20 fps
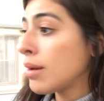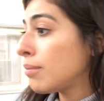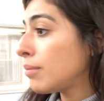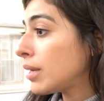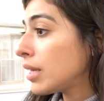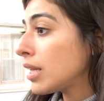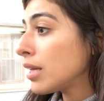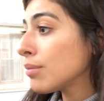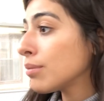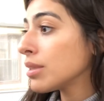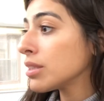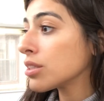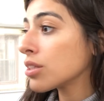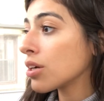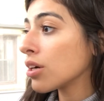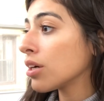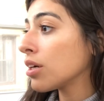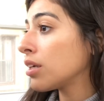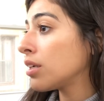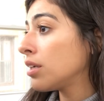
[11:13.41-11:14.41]
Medium is
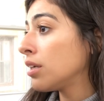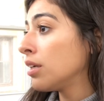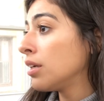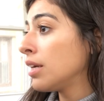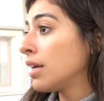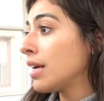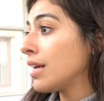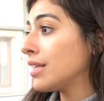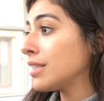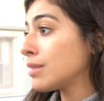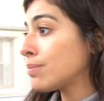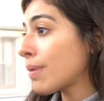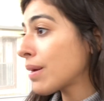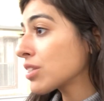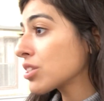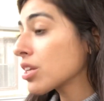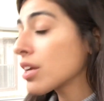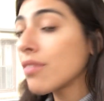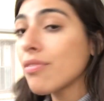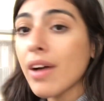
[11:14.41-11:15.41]
good, especially